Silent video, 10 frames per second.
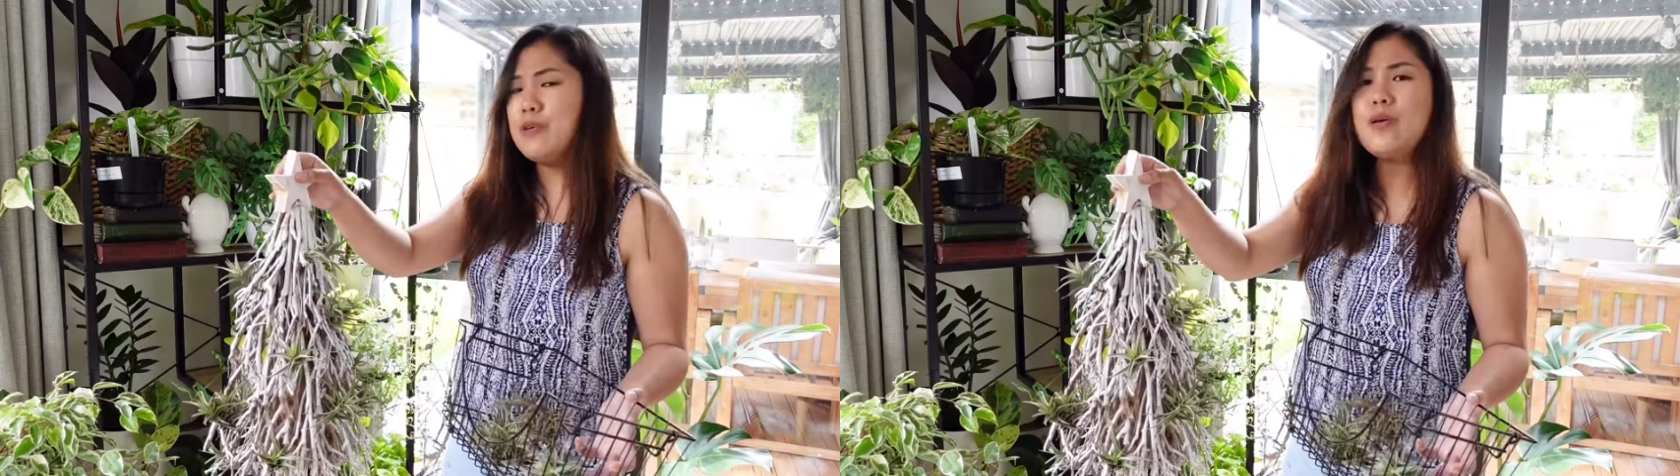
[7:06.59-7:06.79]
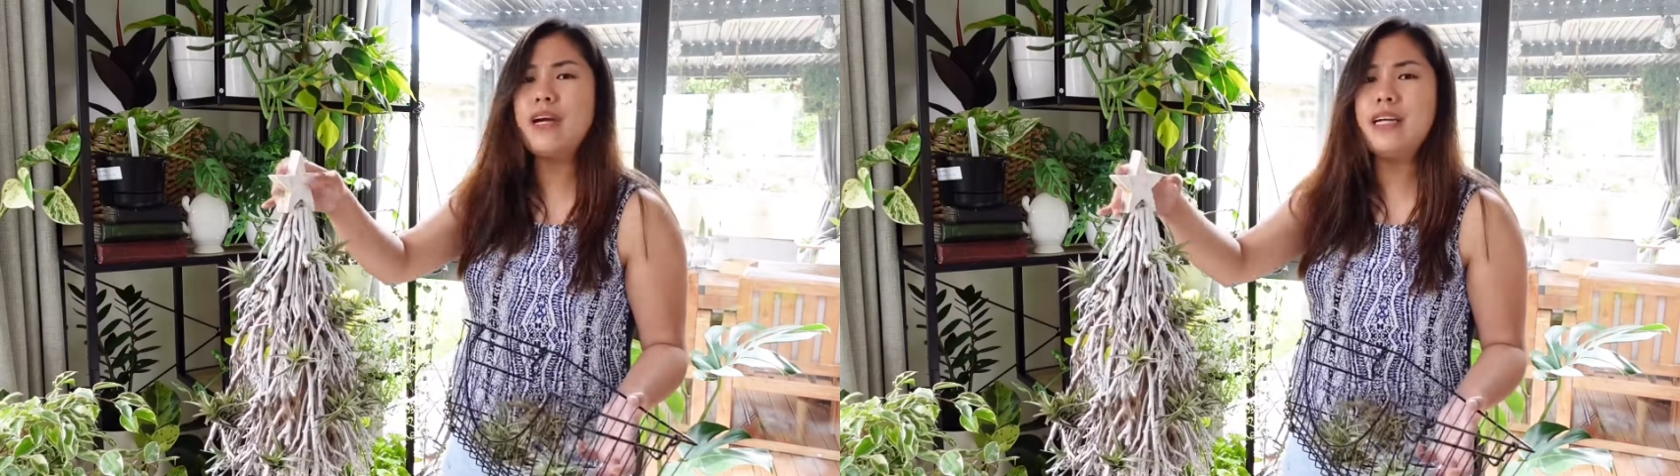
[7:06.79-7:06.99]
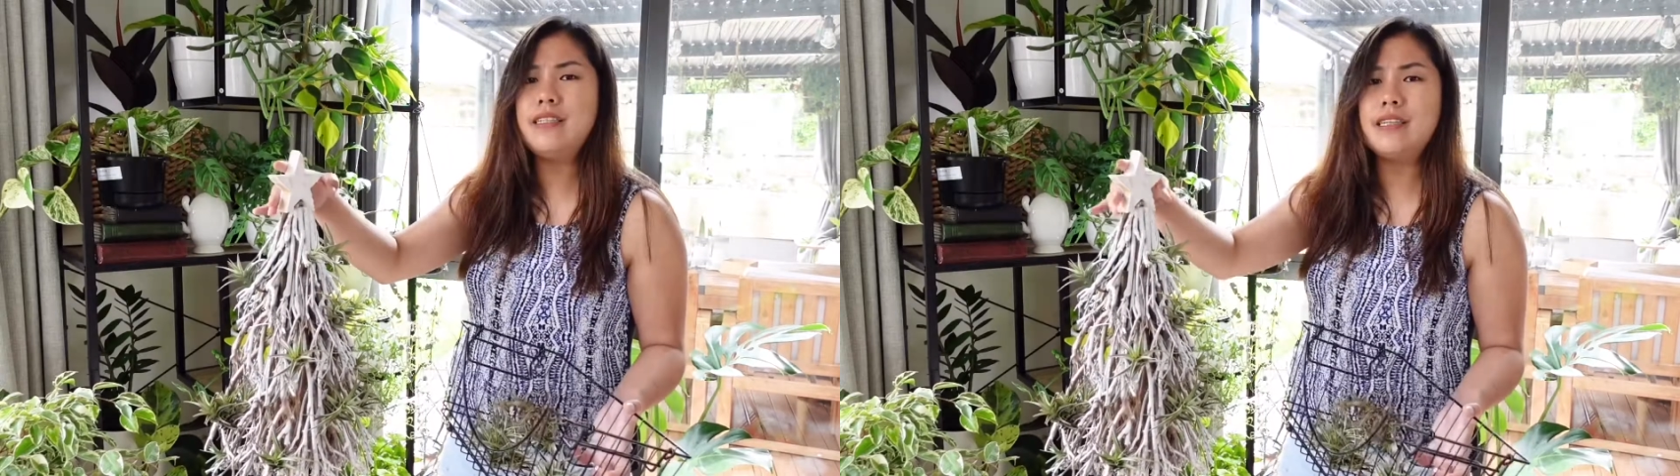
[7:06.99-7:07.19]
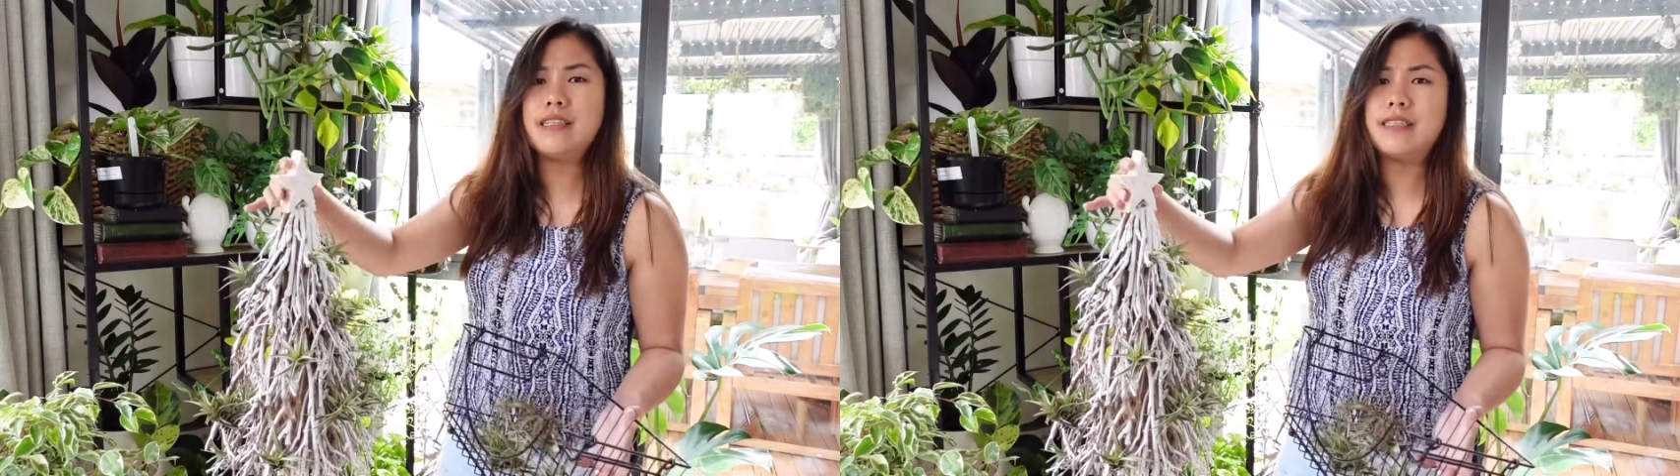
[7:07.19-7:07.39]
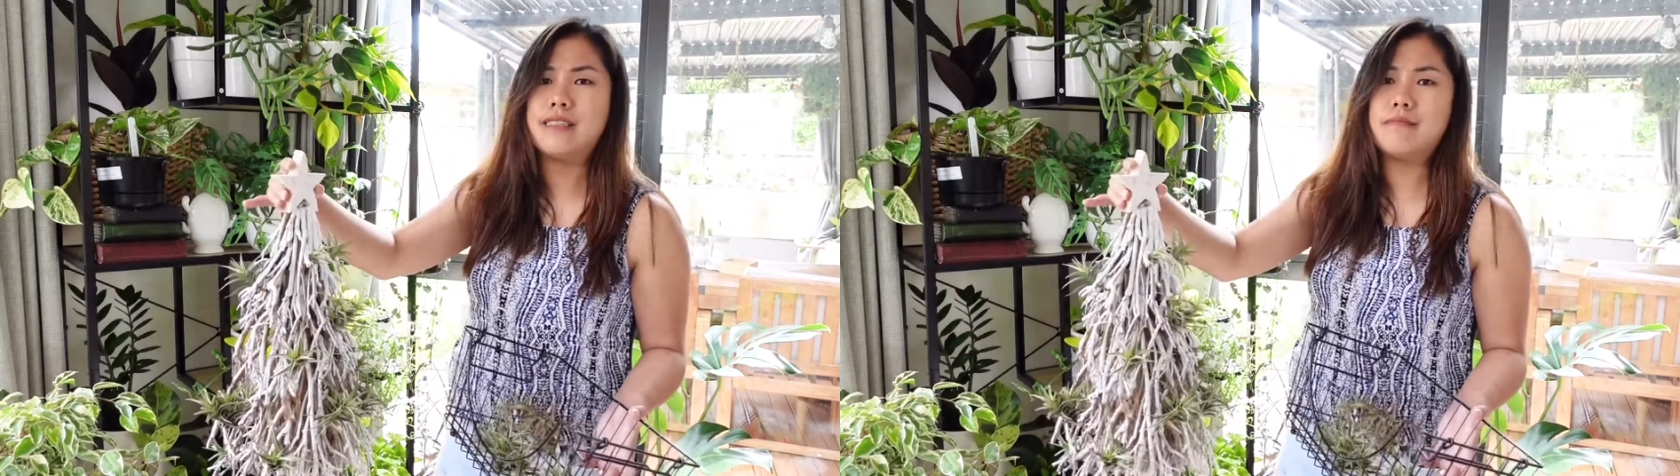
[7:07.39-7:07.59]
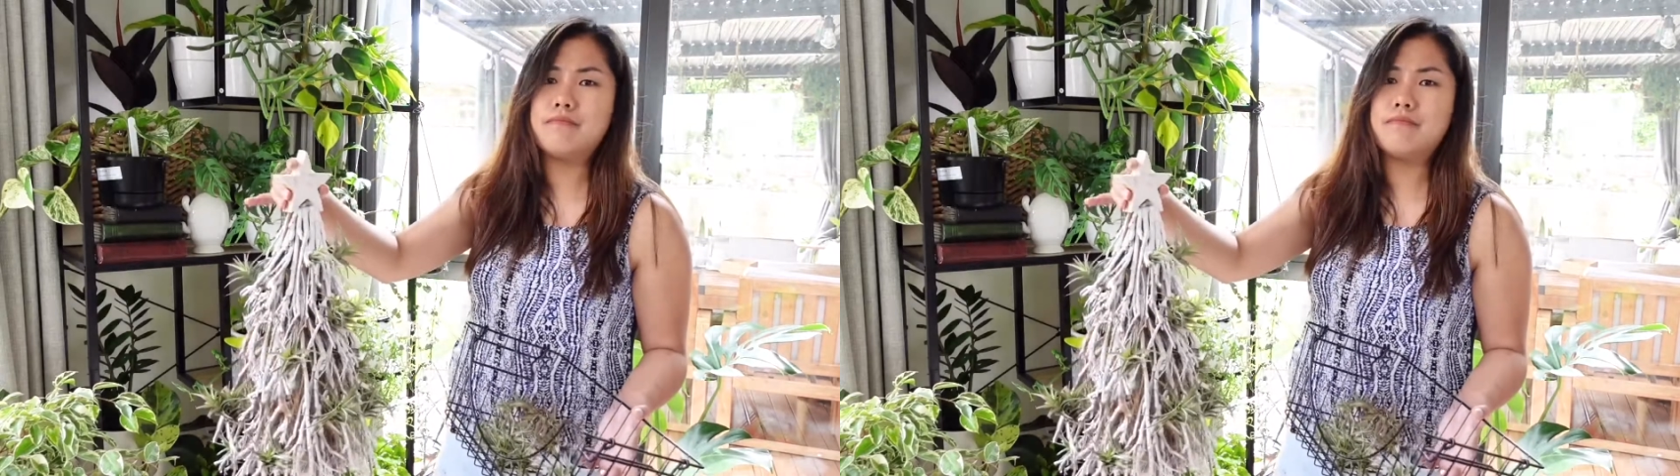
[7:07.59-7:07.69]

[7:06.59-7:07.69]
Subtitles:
You can just